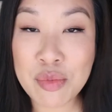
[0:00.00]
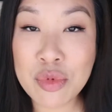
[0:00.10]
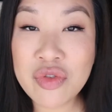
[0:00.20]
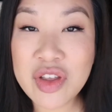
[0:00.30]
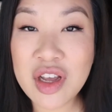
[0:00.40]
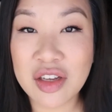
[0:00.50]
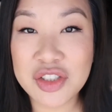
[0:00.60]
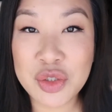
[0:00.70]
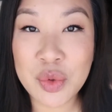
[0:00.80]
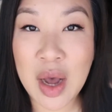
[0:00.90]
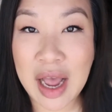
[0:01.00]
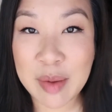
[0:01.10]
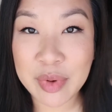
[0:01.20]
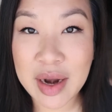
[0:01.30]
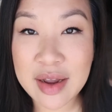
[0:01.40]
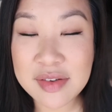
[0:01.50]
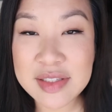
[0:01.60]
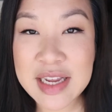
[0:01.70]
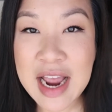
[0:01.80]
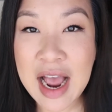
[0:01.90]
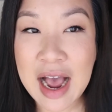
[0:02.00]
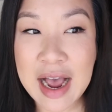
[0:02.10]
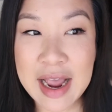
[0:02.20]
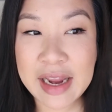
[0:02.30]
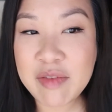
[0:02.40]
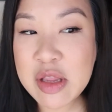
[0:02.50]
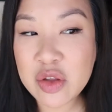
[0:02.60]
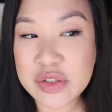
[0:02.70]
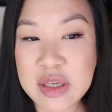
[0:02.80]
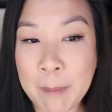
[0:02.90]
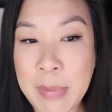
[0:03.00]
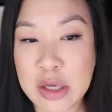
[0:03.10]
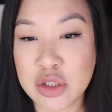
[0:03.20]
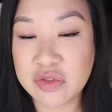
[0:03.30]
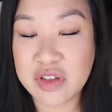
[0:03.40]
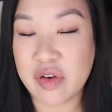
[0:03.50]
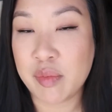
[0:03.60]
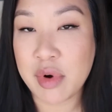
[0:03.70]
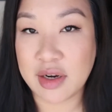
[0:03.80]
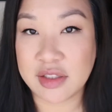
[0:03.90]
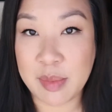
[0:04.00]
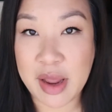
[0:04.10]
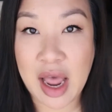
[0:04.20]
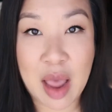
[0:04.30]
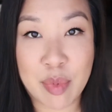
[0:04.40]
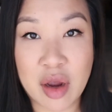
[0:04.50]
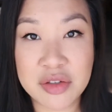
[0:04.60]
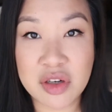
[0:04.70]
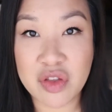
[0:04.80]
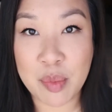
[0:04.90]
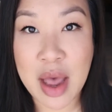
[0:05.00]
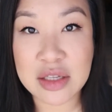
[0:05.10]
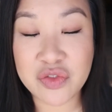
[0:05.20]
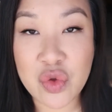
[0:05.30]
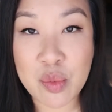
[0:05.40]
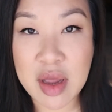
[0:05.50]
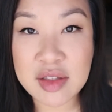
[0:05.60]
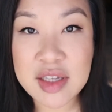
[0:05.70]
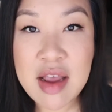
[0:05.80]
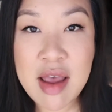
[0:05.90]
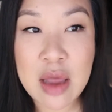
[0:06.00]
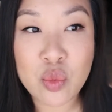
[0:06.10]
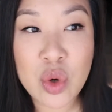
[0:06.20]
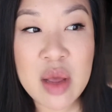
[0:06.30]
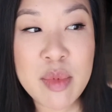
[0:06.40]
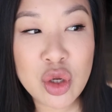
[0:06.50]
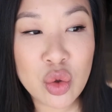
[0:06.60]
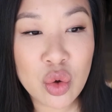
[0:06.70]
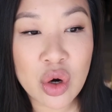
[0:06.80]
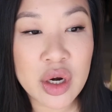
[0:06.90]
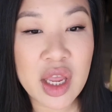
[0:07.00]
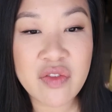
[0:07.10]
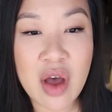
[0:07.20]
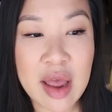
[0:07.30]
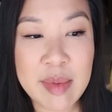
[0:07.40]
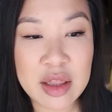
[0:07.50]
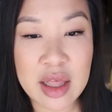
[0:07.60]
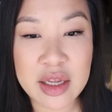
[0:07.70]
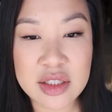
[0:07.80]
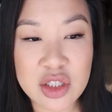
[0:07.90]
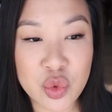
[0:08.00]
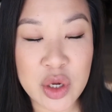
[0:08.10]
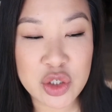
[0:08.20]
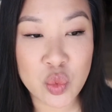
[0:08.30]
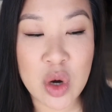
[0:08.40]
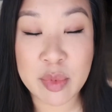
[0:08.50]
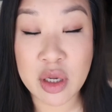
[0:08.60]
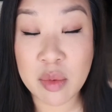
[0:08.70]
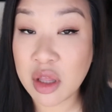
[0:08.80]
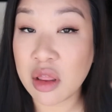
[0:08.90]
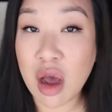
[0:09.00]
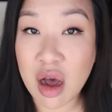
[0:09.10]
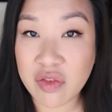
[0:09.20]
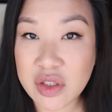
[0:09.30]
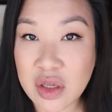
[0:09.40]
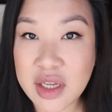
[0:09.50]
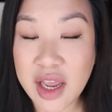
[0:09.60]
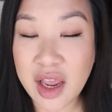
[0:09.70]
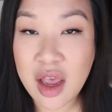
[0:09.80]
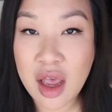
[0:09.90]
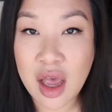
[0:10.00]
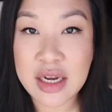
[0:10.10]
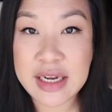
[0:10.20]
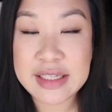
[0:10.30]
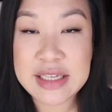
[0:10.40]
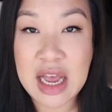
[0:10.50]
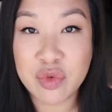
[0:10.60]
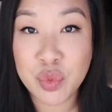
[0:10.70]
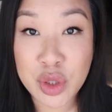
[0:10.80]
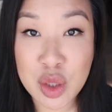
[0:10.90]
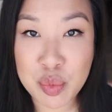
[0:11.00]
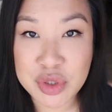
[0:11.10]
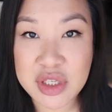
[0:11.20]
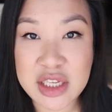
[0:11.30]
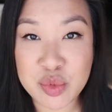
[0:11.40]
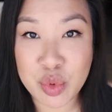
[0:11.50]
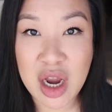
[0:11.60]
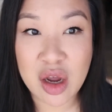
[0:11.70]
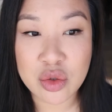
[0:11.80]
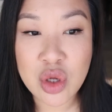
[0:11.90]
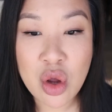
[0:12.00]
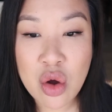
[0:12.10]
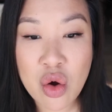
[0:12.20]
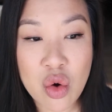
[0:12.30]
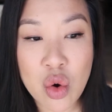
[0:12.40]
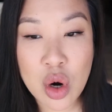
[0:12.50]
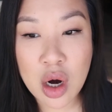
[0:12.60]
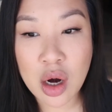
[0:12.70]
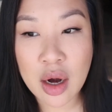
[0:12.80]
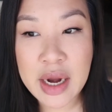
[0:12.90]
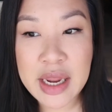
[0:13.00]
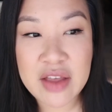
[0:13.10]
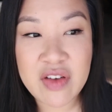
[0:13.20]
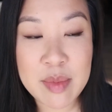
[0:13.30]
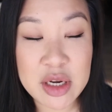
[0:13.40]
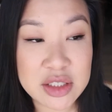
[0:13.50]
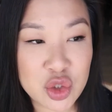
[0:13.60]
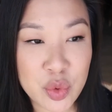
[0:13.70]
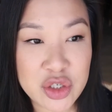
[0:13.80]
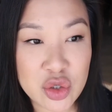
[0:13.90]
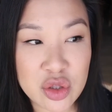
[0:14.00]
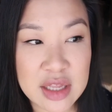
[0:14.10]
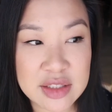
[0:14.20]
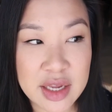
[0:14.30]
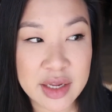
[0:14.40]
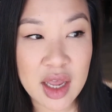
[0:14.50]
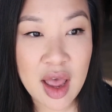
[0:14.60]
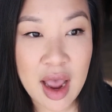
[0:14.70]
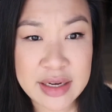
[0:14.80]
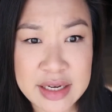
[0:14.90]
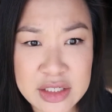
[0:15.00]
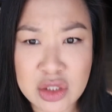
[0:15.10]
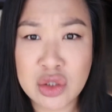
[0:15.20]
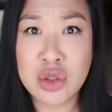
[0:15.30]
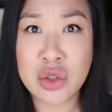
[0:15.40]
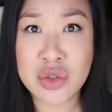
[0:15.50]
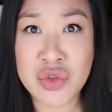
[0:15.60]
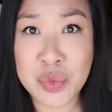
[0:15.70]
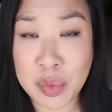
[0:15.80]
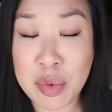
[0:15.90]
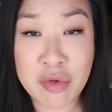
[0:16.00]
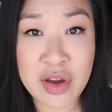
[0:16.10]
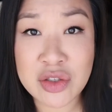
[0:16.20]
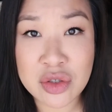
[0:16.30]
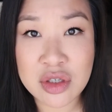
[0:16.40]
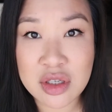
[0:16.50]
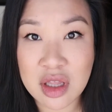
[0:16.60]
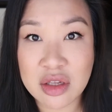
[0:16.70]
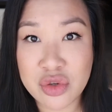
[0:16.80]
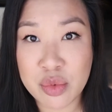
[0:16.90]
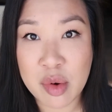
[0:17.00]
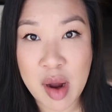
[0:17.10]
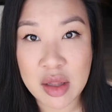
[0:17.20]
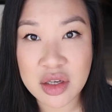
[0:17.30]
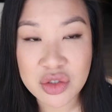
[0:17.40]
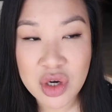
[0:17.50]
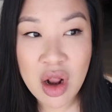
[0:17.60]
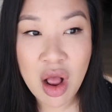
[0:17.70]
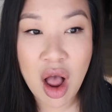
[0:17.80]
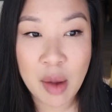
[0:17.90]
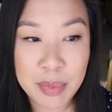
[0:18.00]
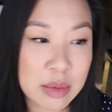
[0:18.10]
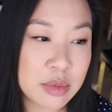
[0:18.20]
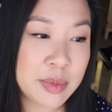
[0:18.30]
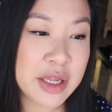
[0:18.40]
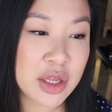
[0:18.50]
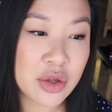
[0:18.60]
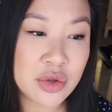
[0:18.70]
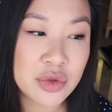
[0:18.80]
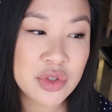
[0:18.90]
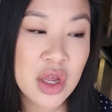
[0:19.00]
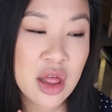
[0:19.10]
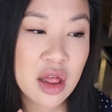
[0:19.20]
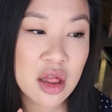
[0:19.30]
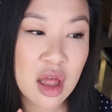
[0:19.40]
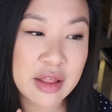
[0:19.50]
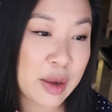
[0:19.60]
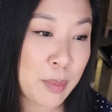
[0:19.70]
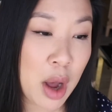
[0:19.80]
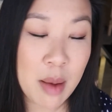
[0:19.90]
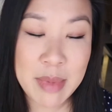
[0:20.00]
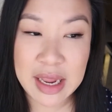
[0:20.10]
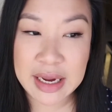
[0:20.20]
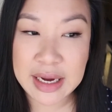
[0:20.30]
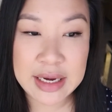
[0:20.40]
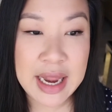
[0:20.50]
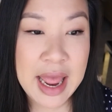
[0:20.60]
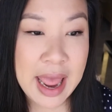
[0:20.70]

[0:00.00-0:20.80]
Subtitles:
Moving on to eyebrows, I have been using a bunch of different products on my eyebrows over the past few months, and when I'm in New York, if I'm in like a situation where I'm gonna be in the office all day and I need to have really precise brows, or if I'm in a situation that's like I need to look super professional and like super polished, I'll probably use like a pomade